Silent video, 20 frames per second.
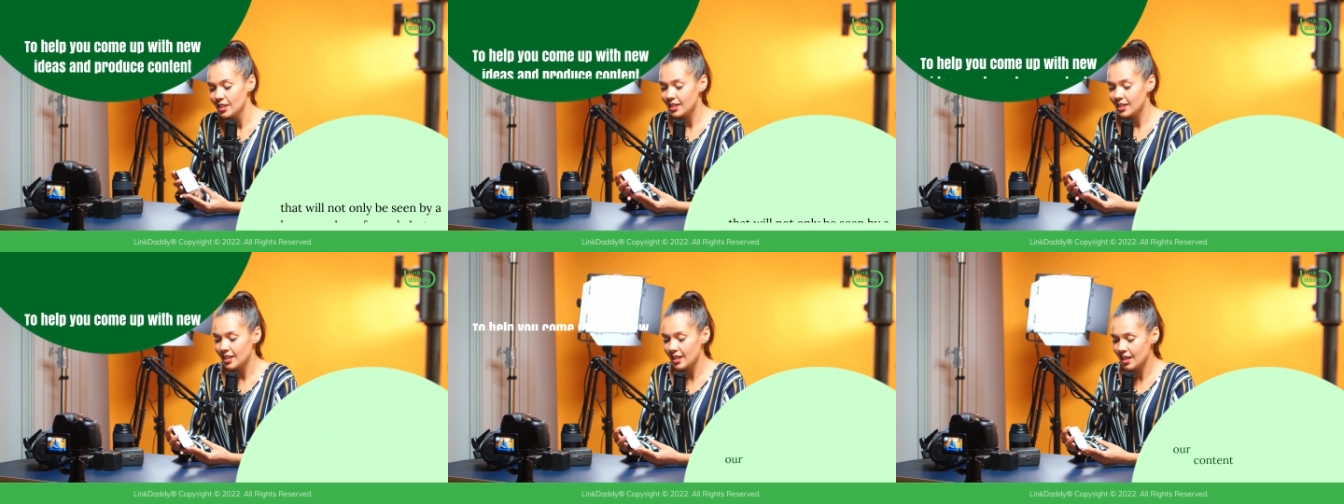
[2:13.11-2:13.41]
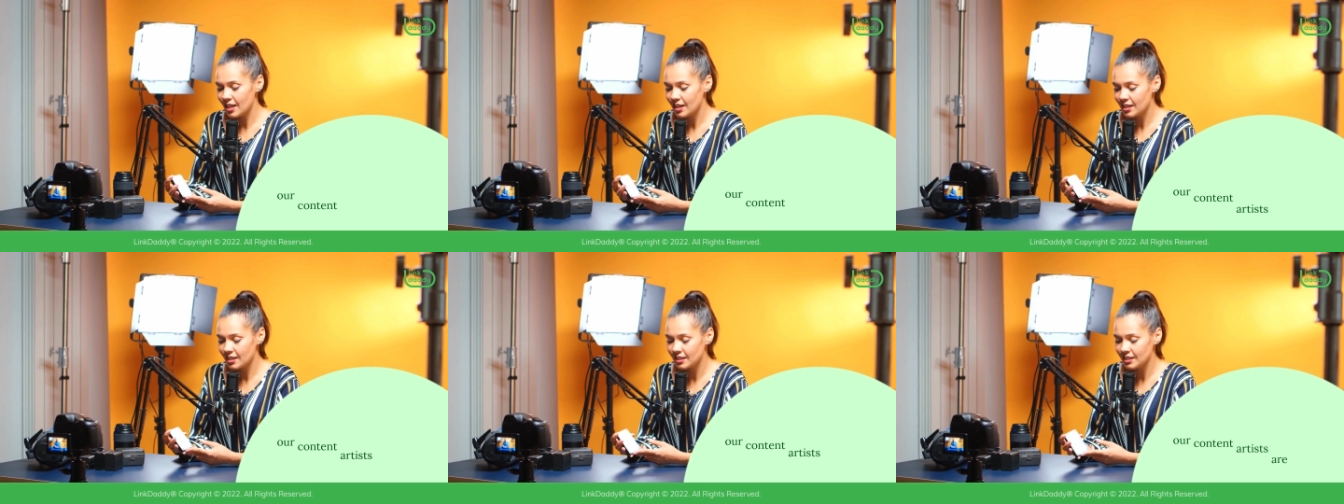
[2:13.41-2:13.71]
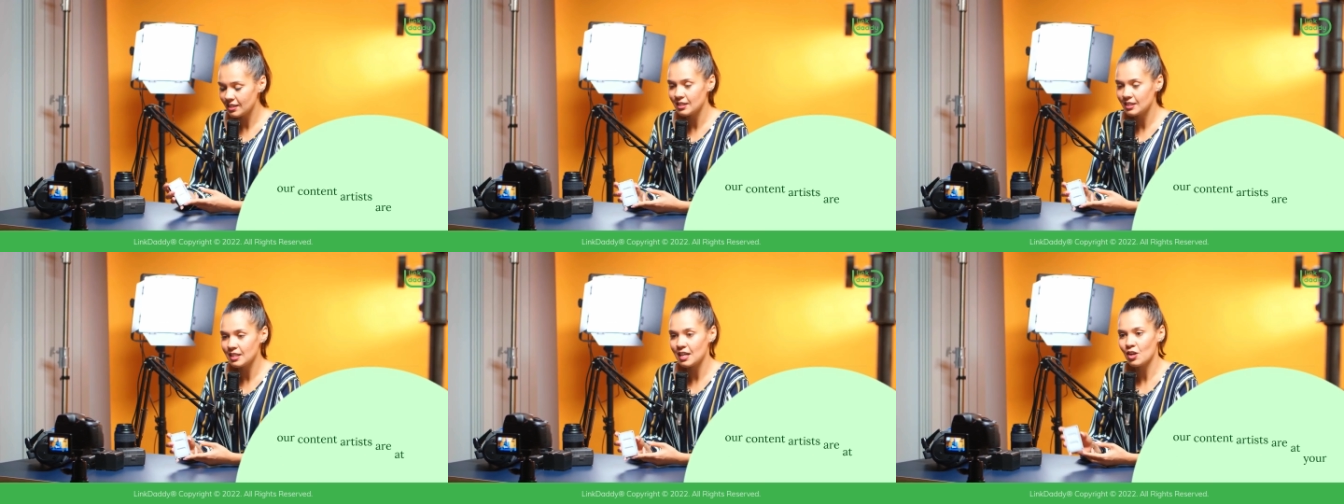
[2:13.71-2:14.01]
Our
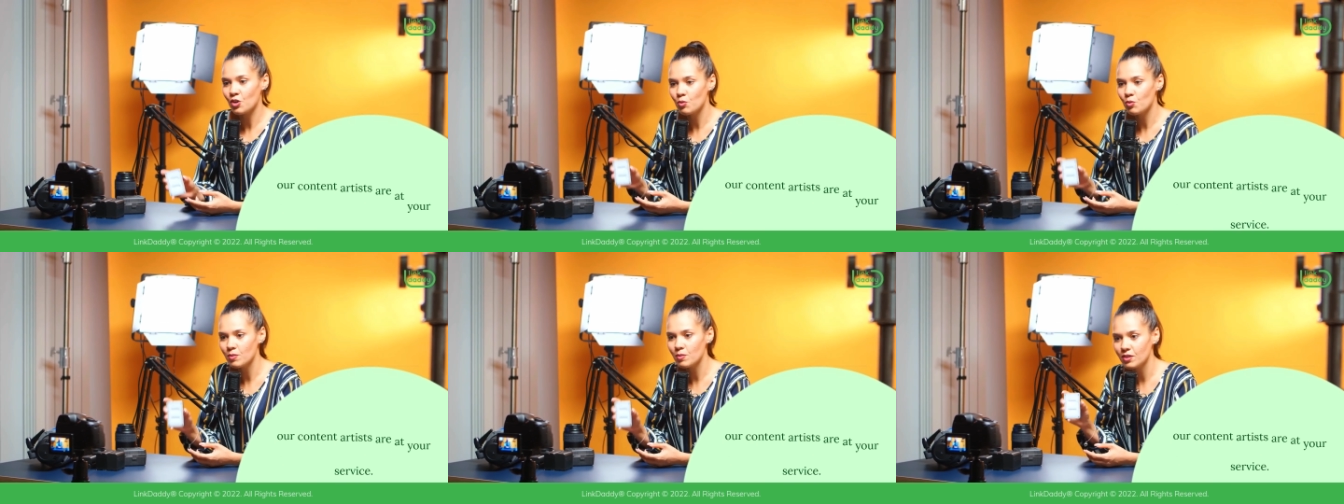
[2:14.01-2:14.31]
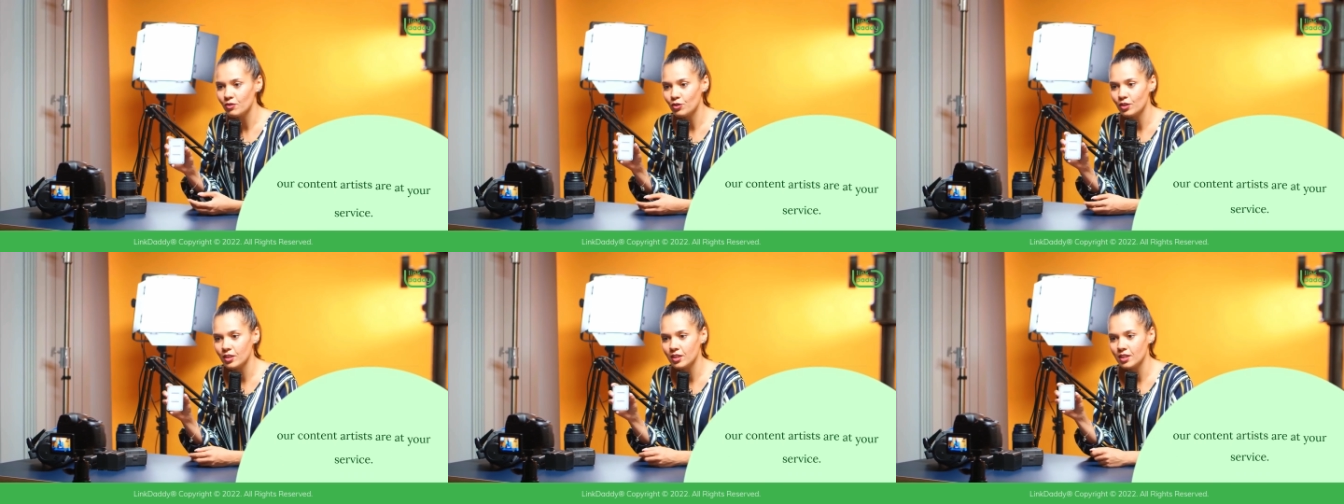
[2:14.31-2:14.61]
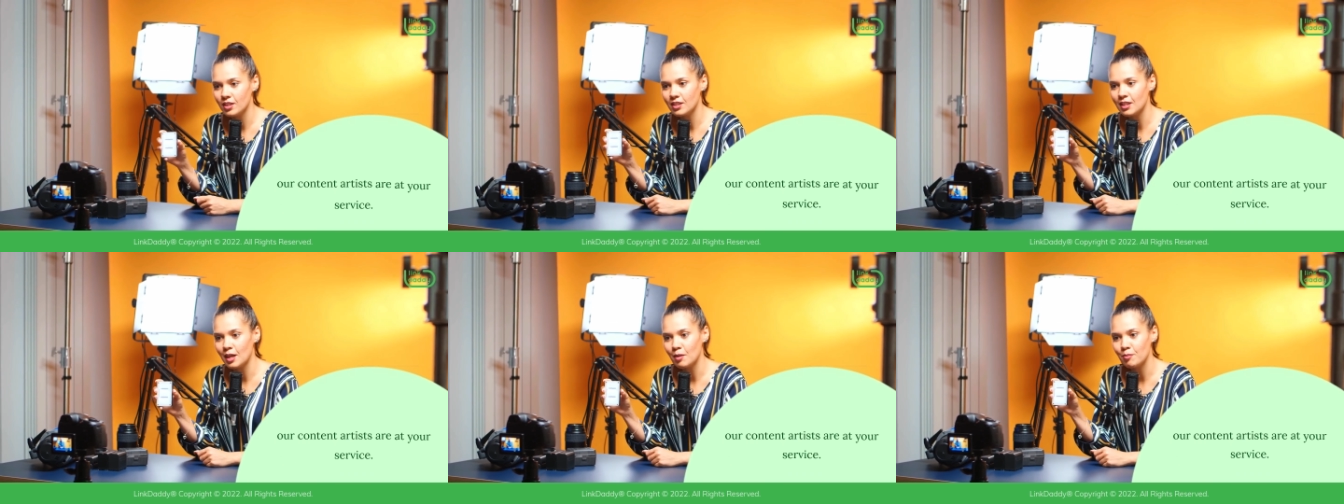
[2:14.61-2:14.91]
content artists are at
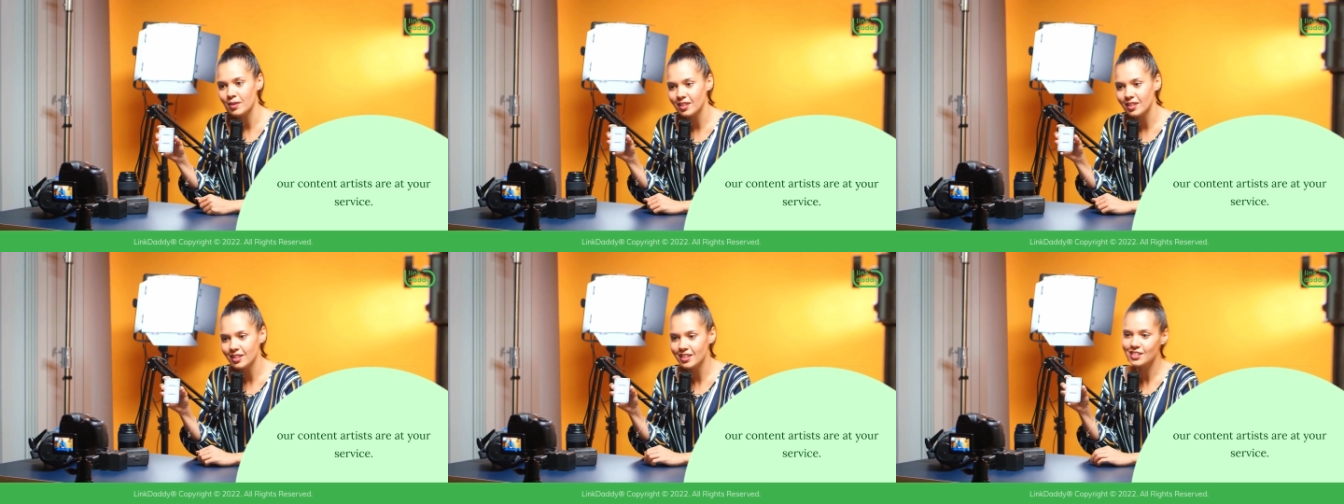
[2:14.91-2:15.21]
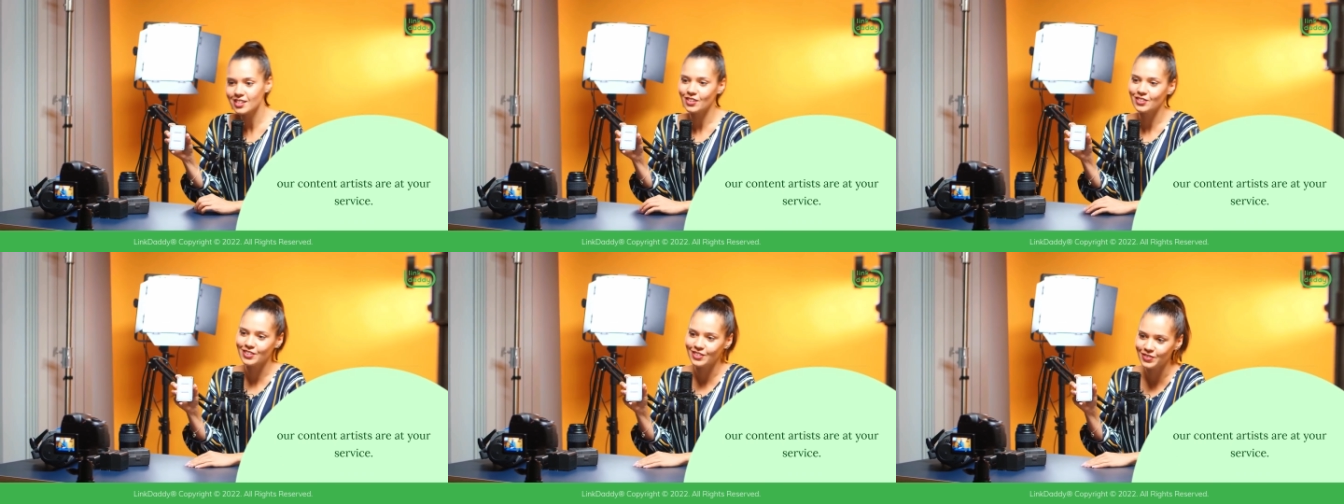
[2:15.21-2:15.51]
your service.